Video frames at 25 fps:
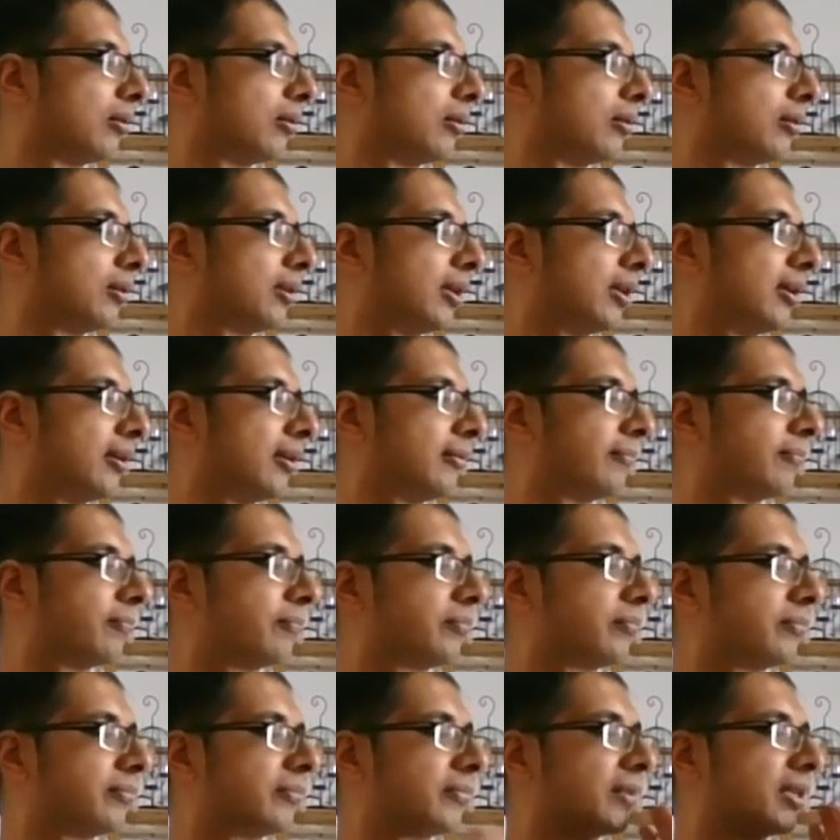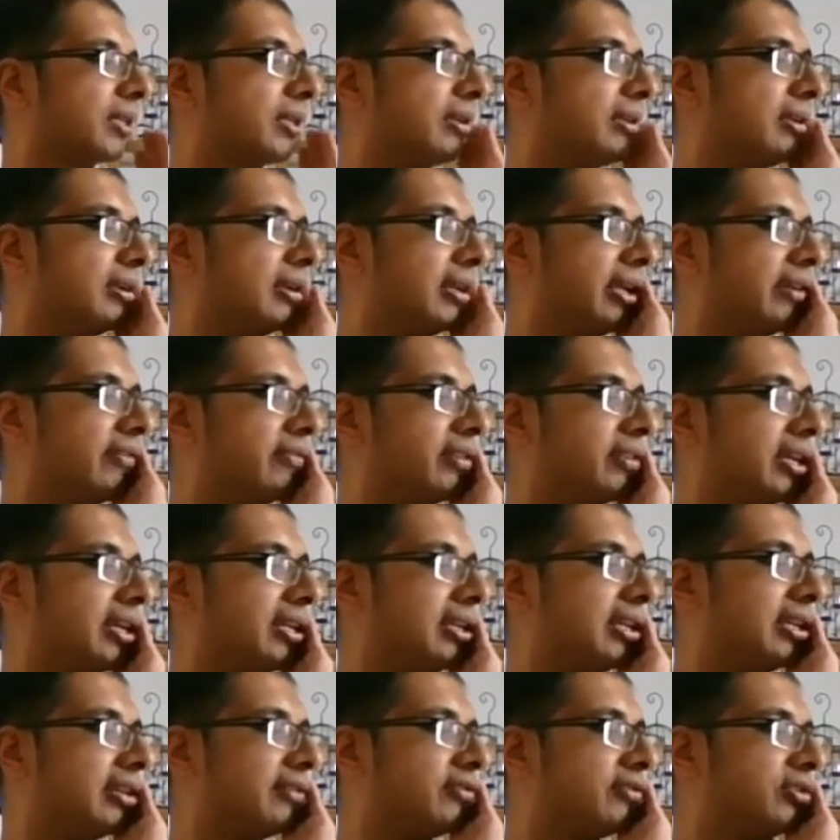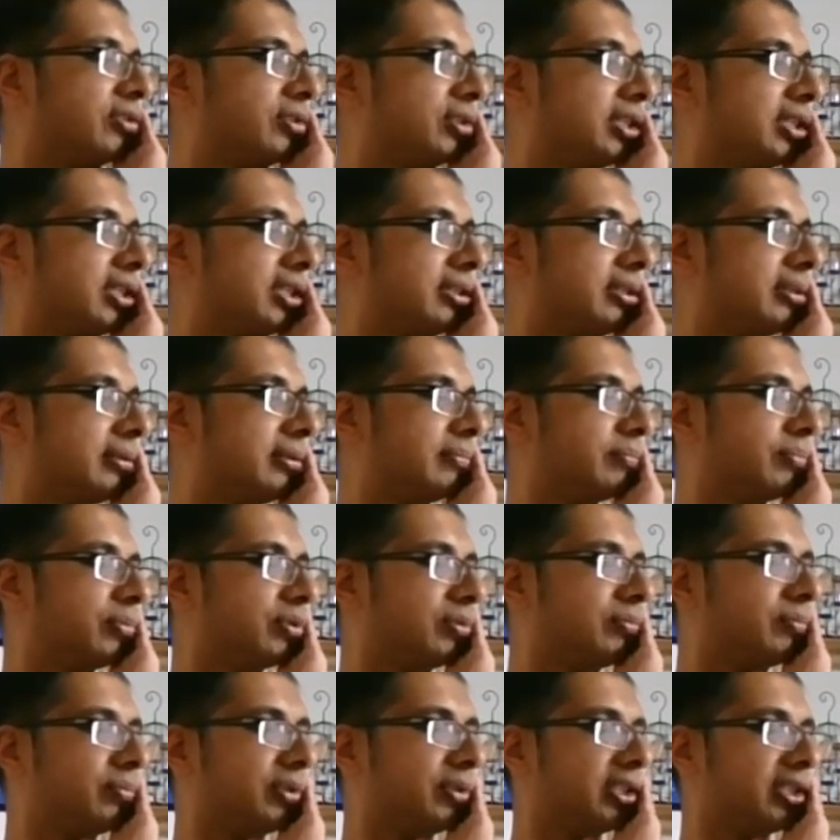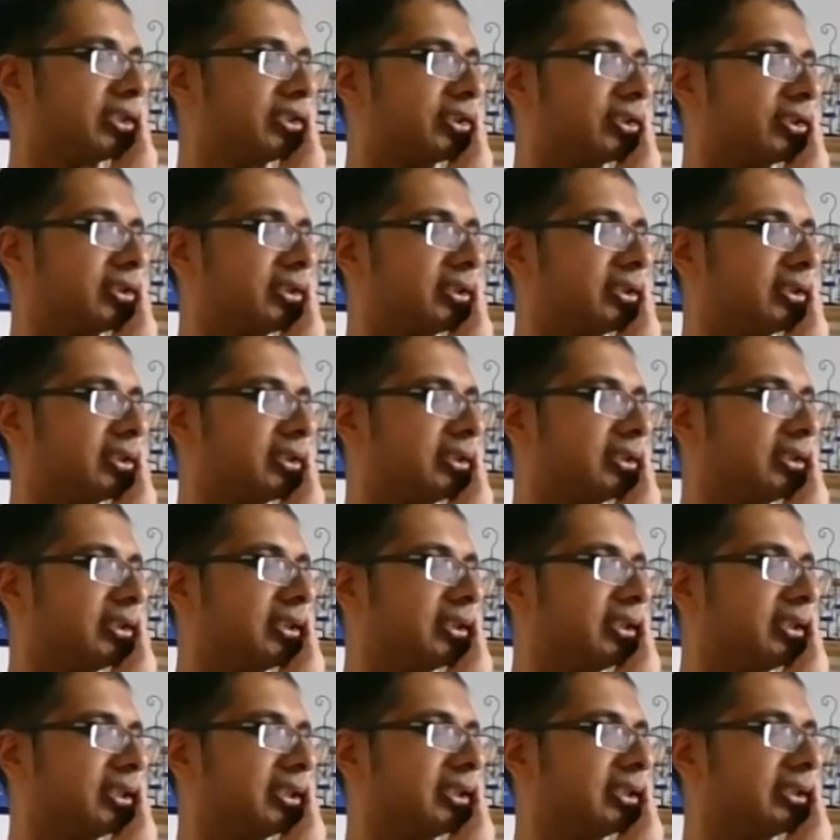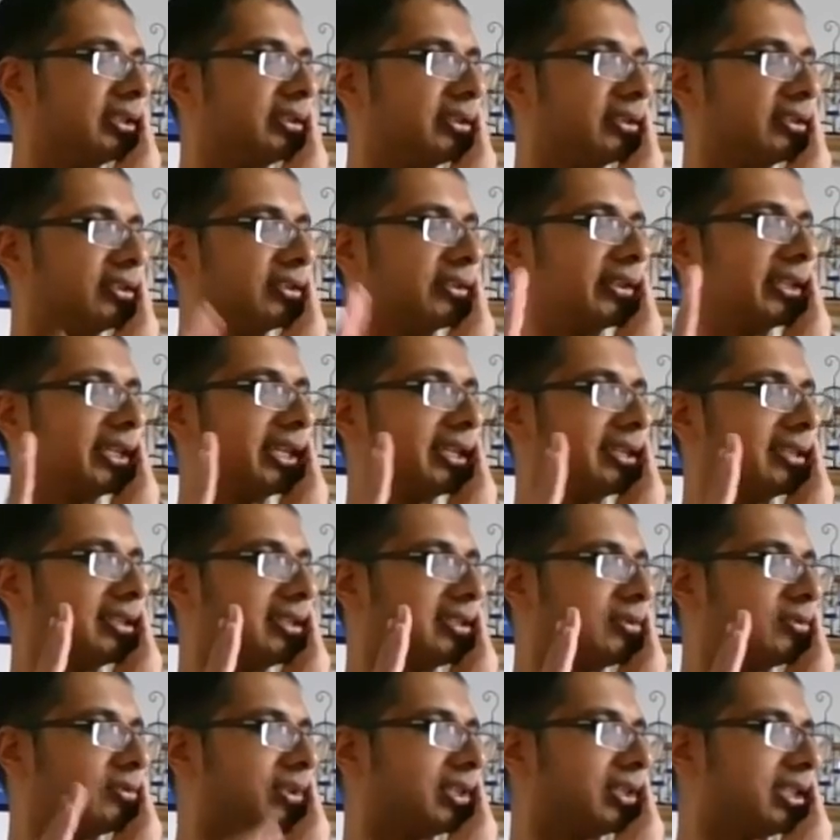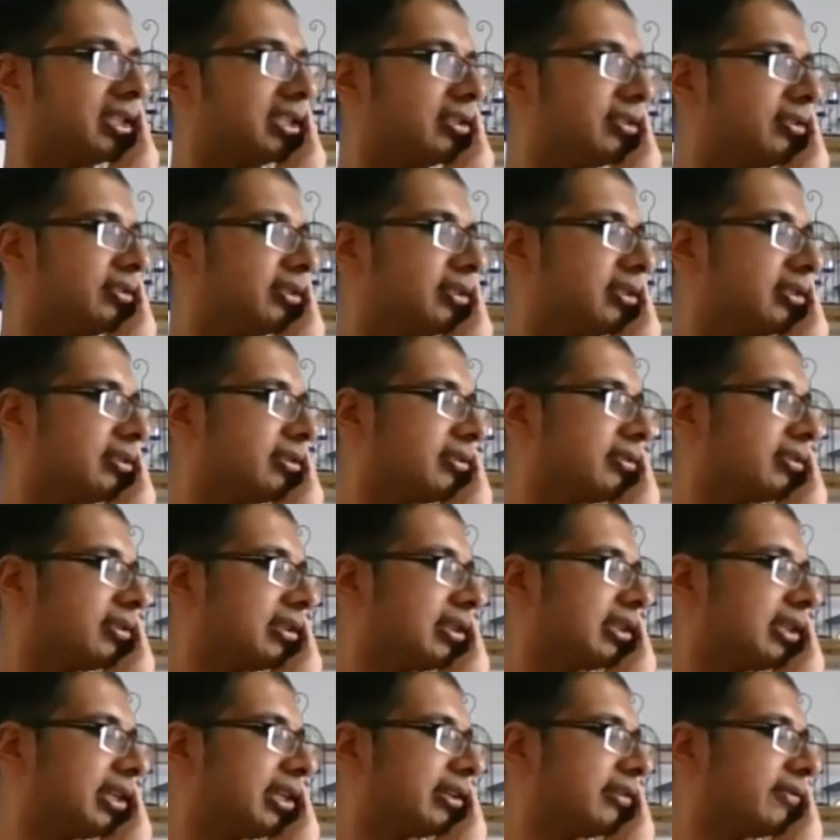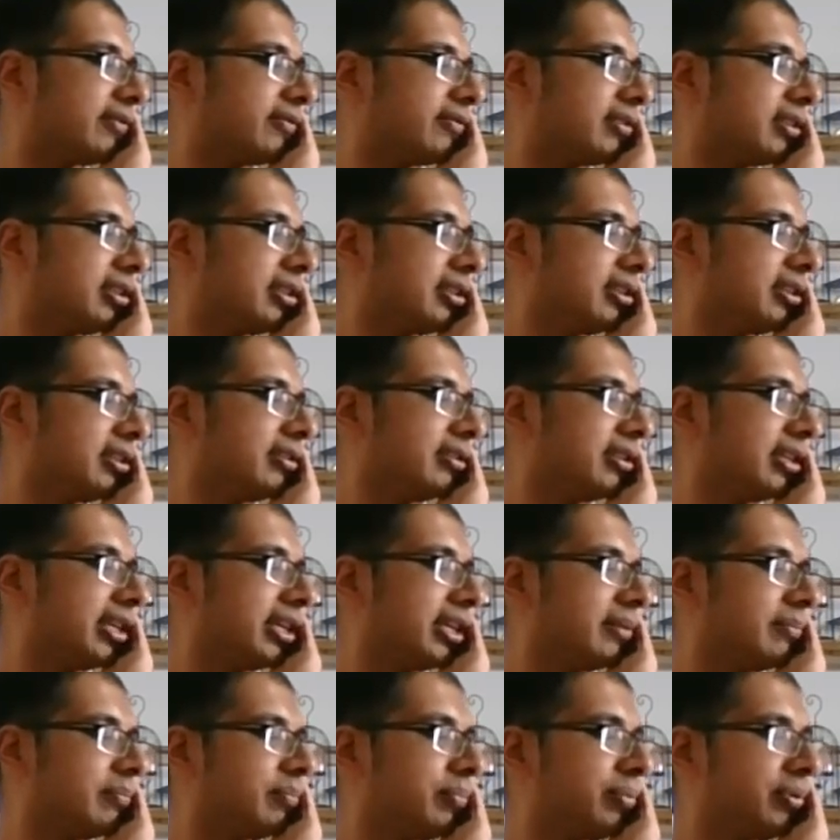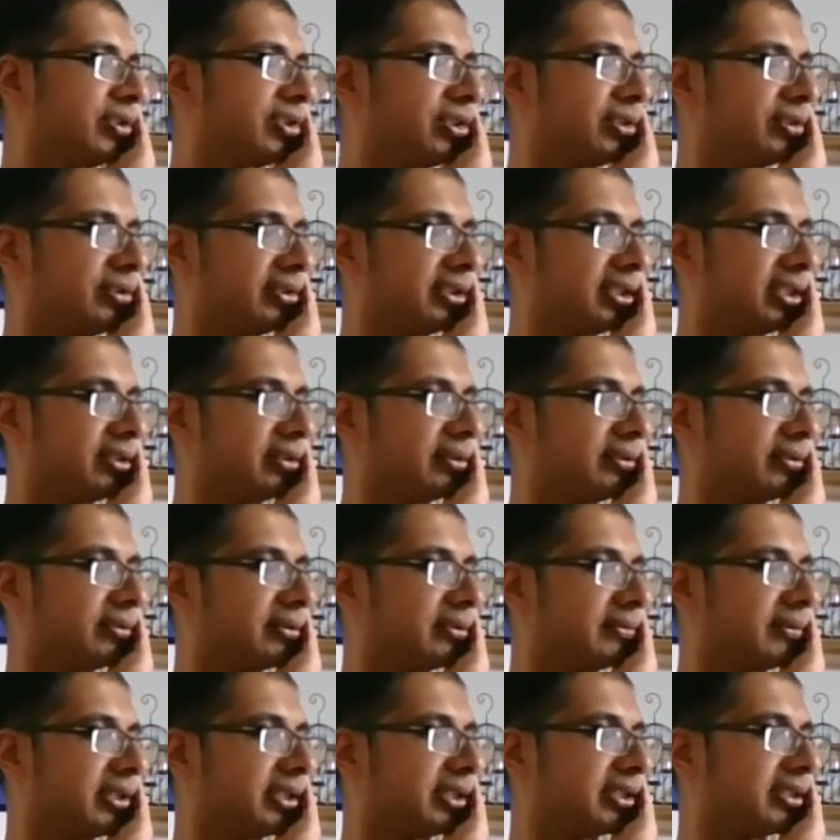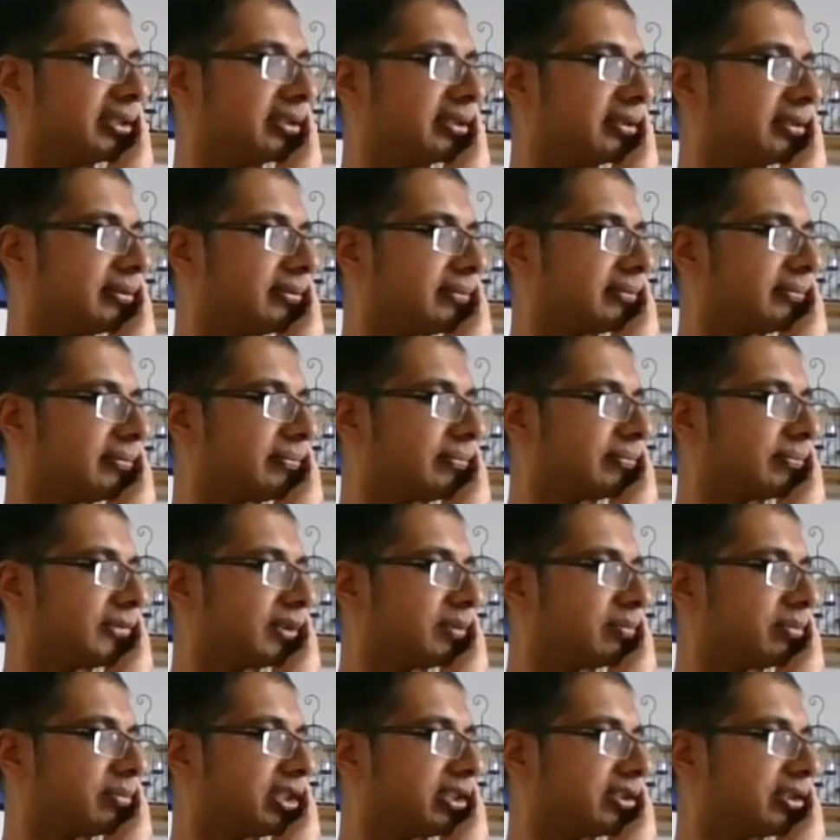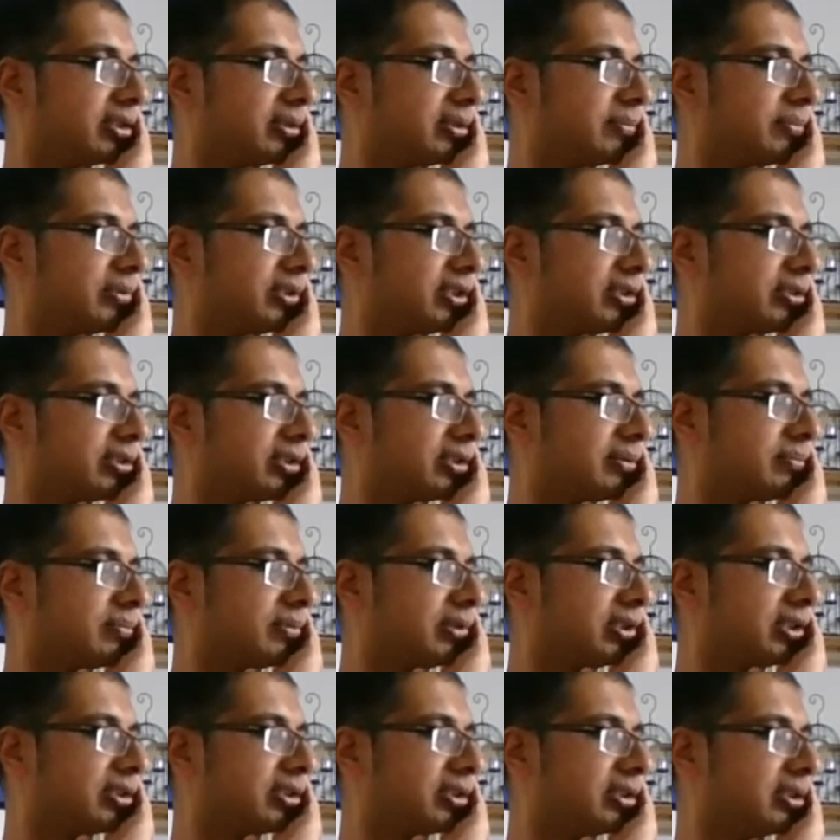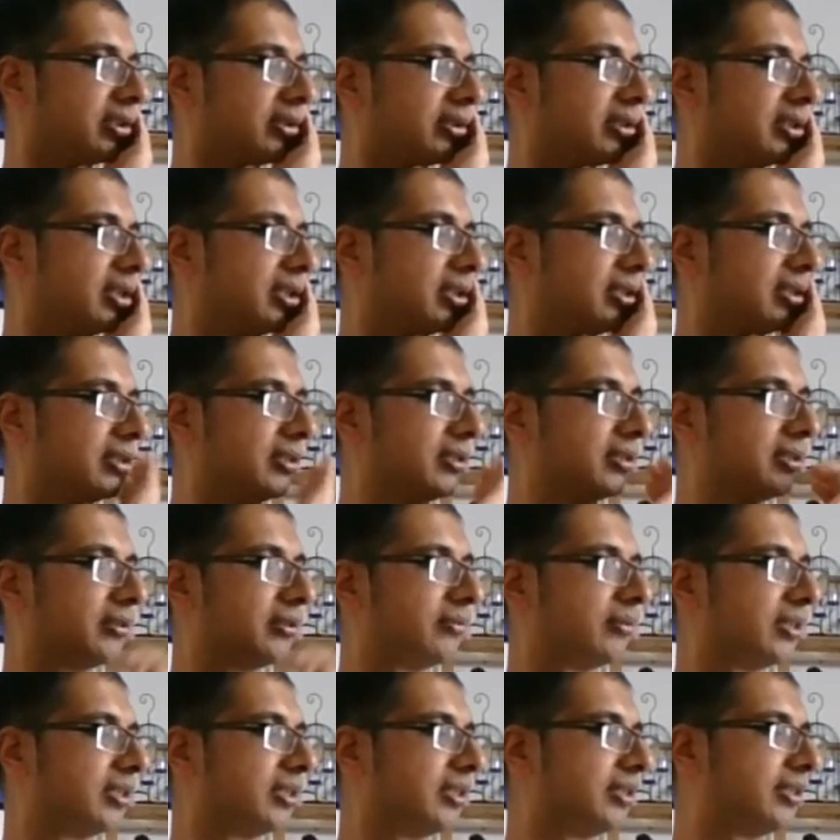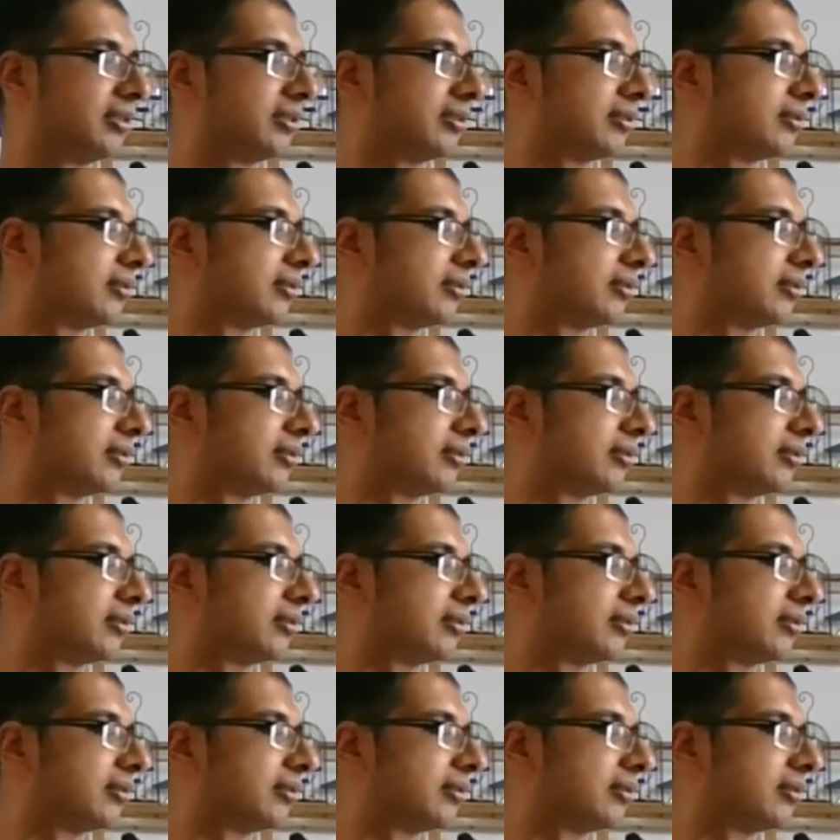Okay. Left hand, left cheek. Put pressure. So the neck tries to turn to the left. The hand pushes it to the right. Pressure, pressure, pressure. Release.